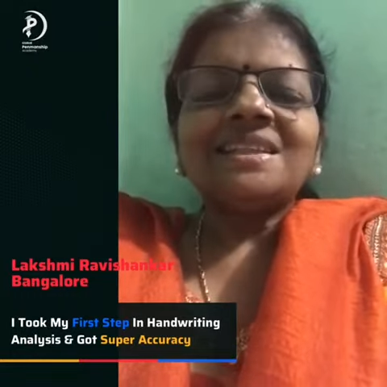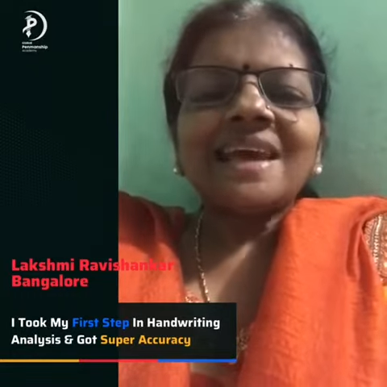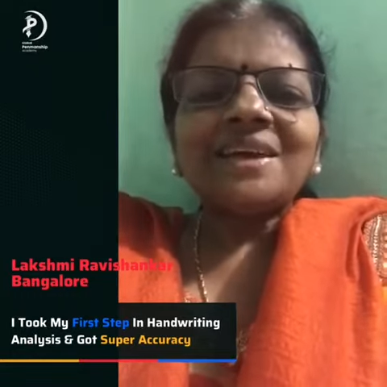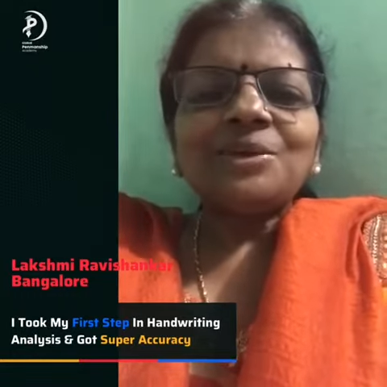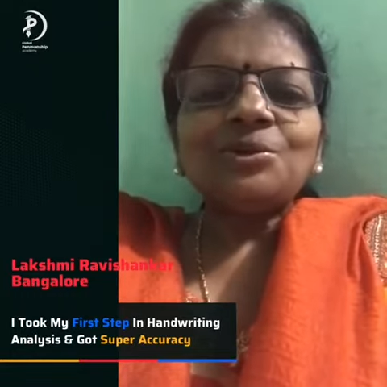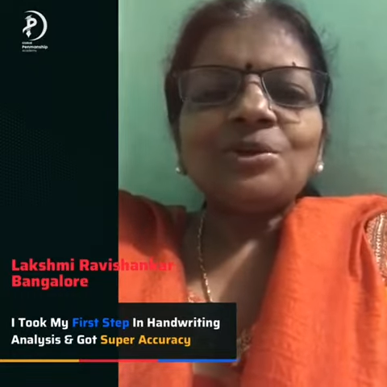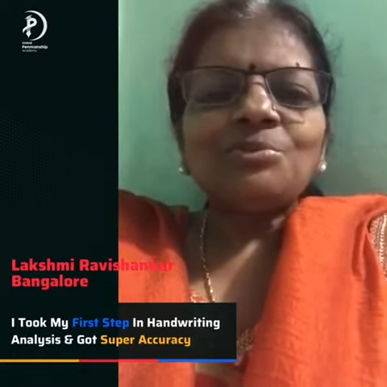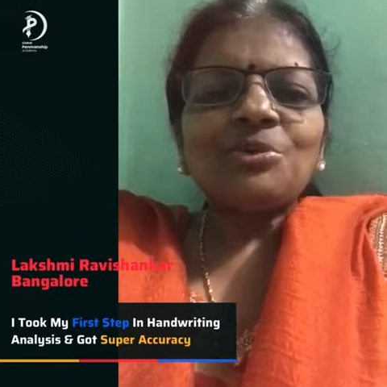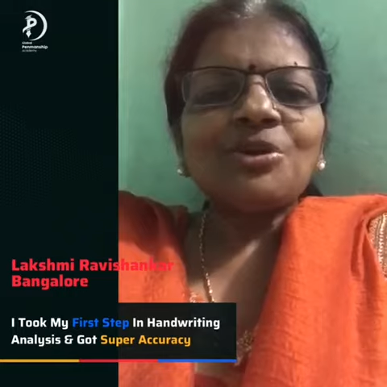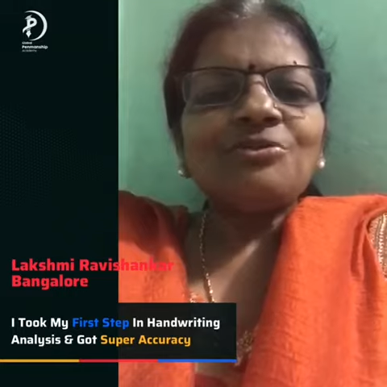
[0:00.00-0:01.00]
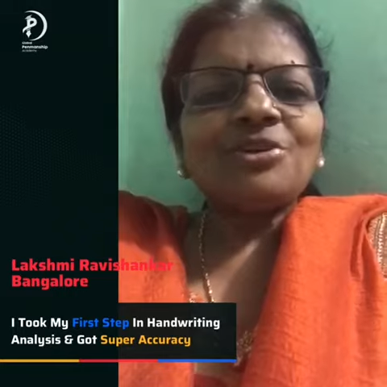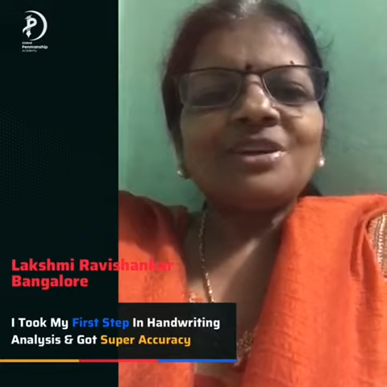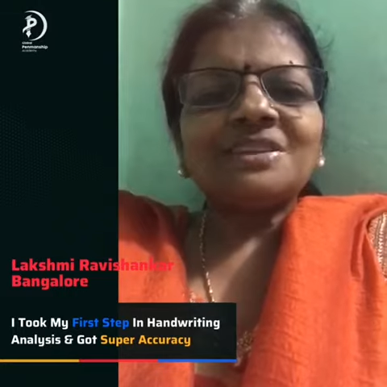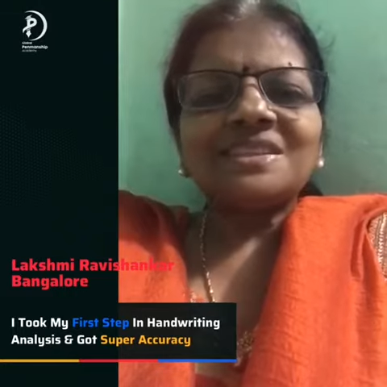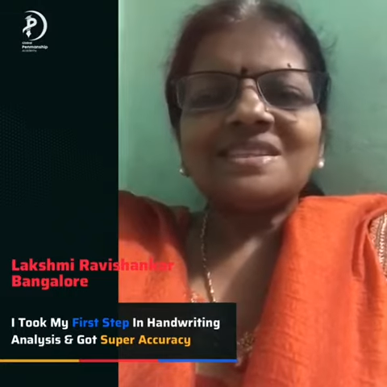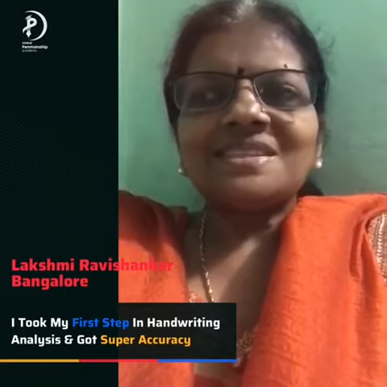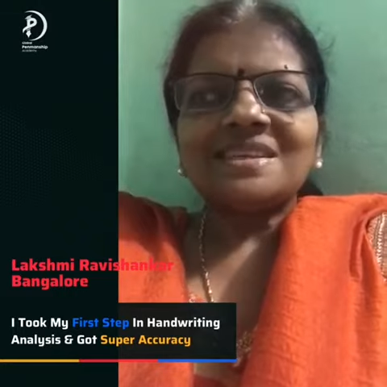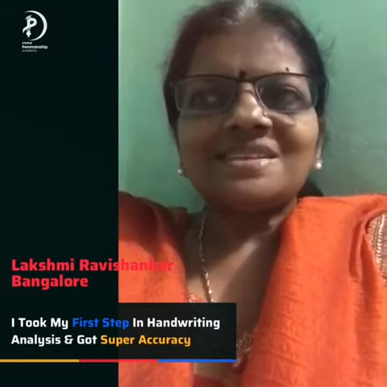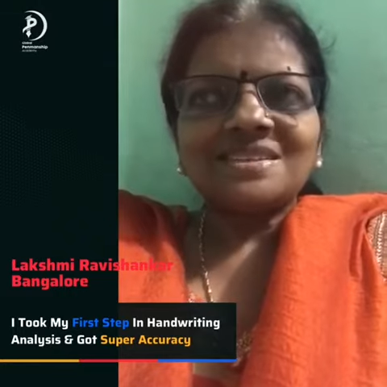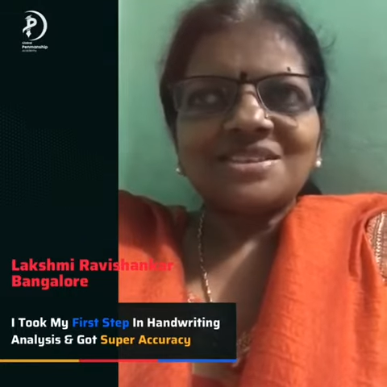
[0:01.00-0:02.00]
Thank you, Imran, for this
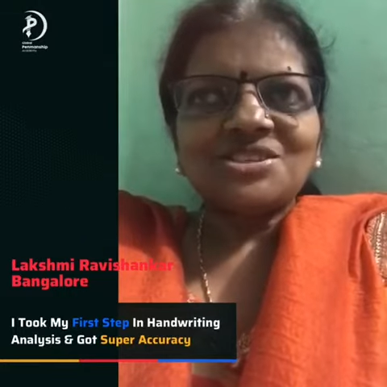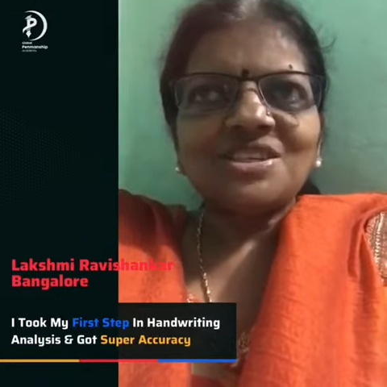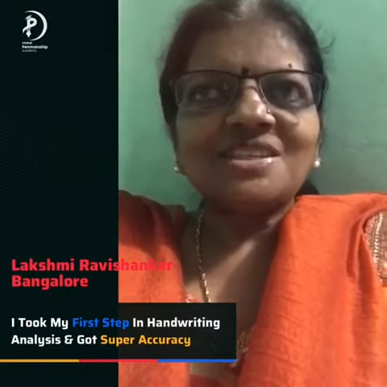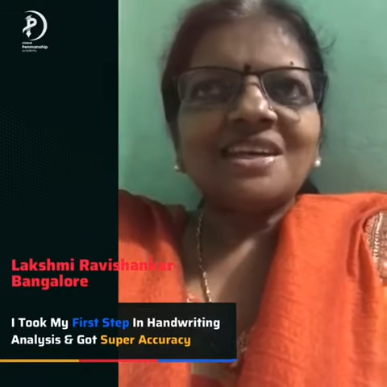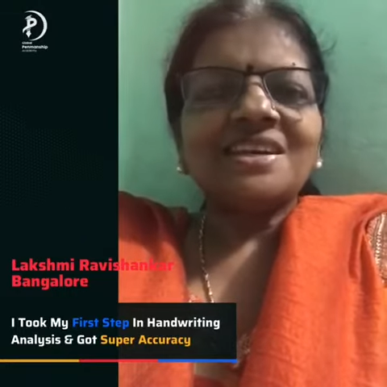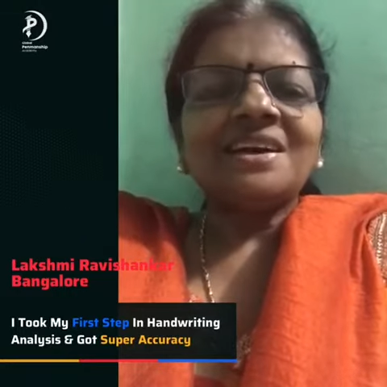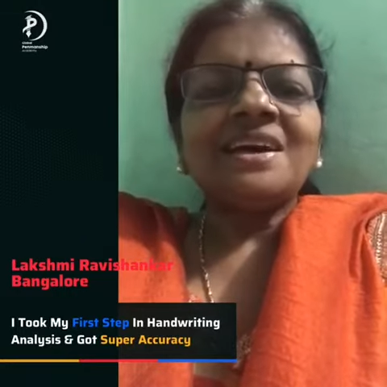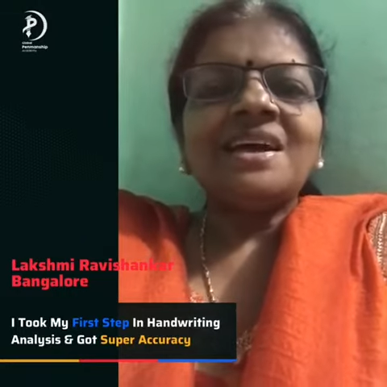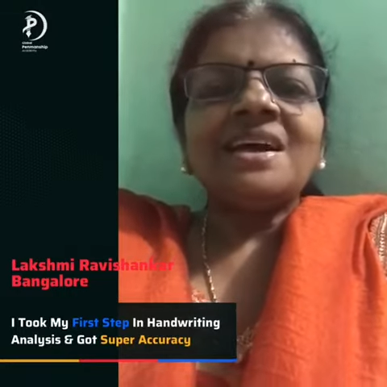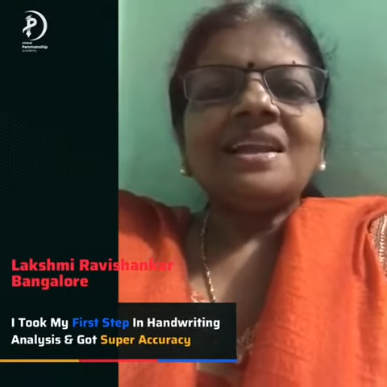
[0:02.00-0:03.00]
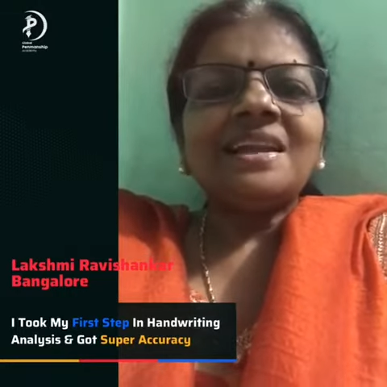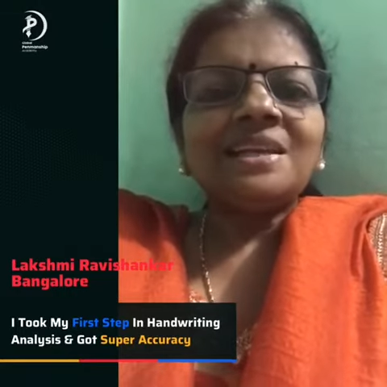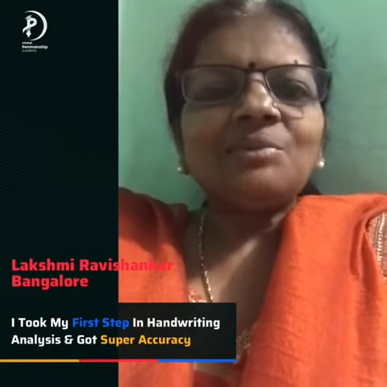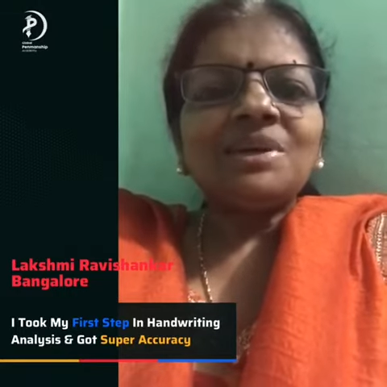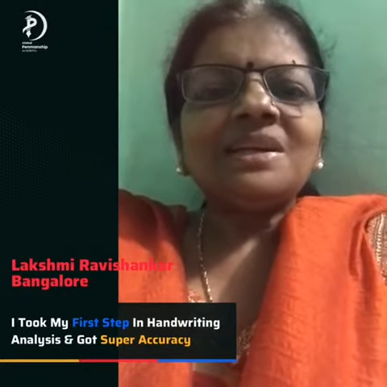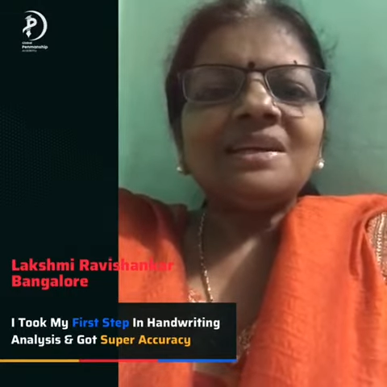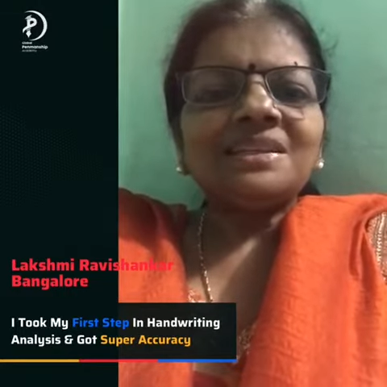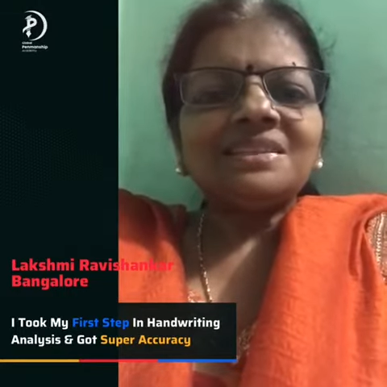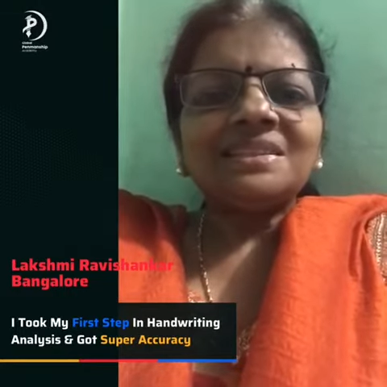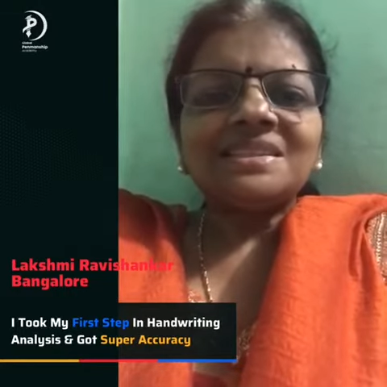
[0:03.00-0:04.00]
session and letting me
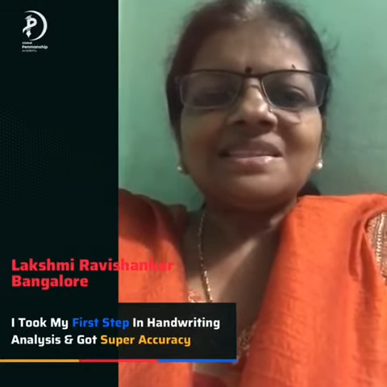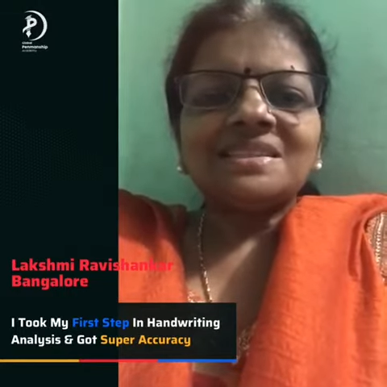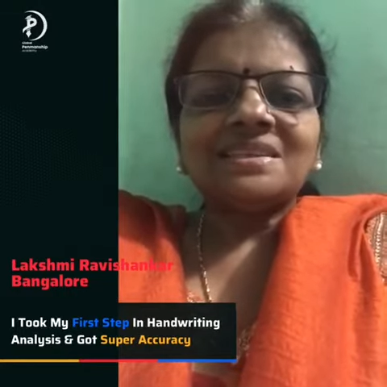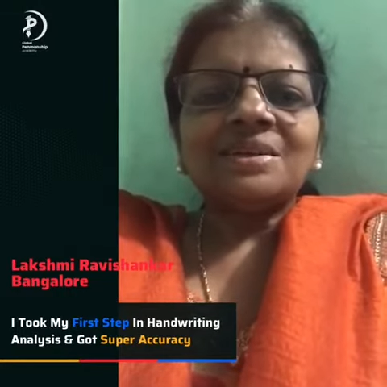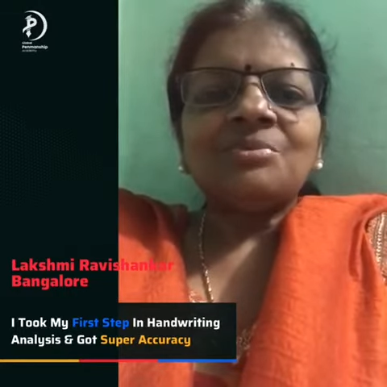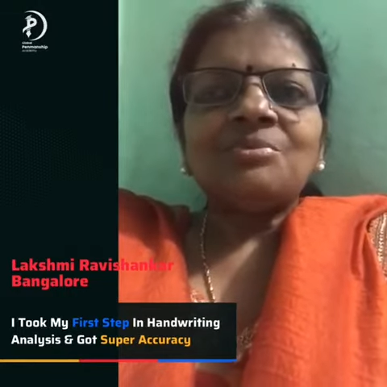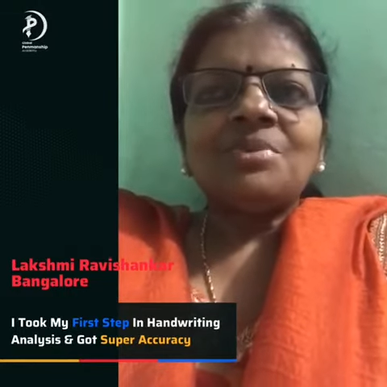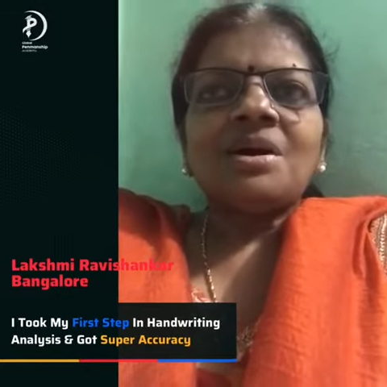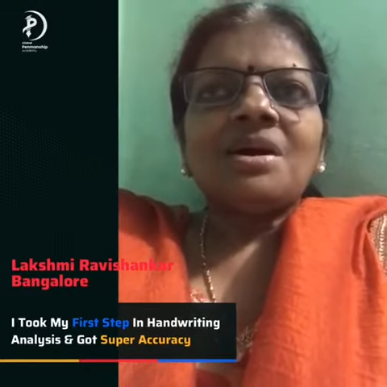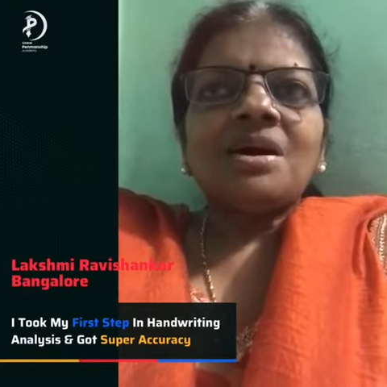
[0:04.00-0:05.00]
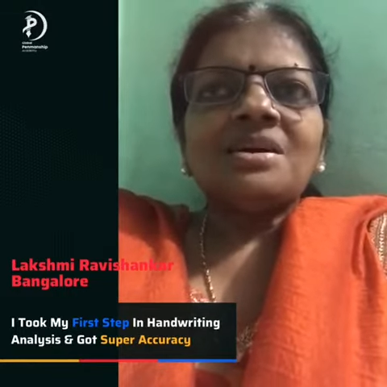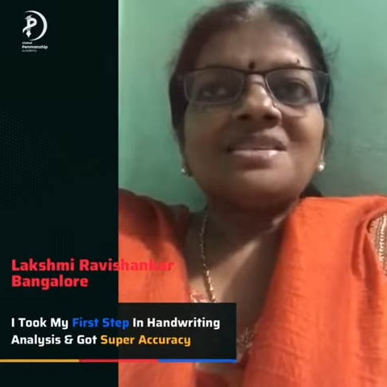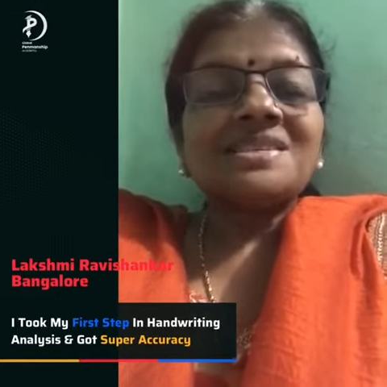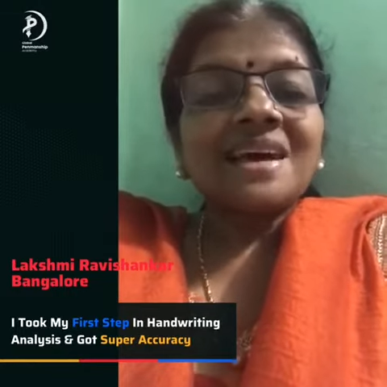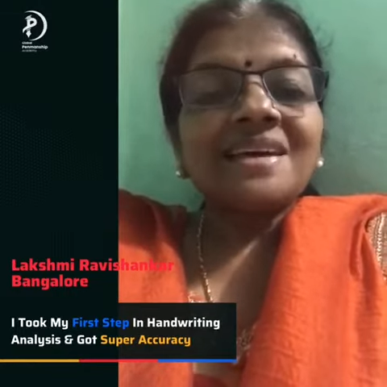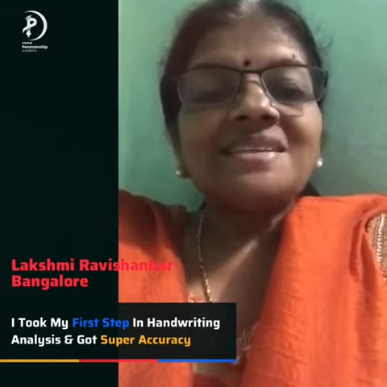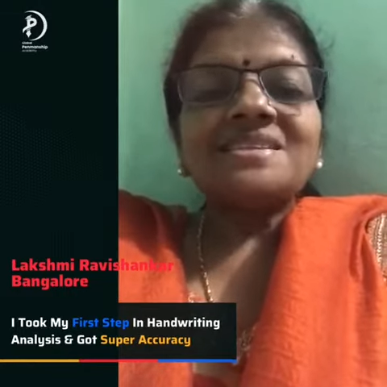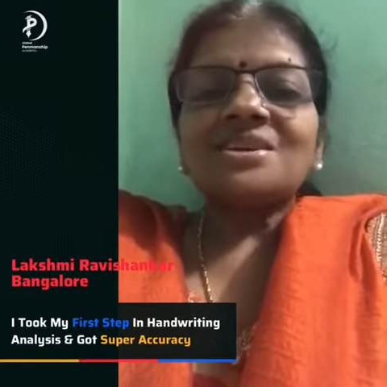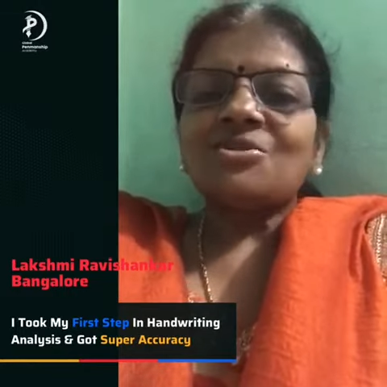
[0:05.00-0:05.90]
learn this science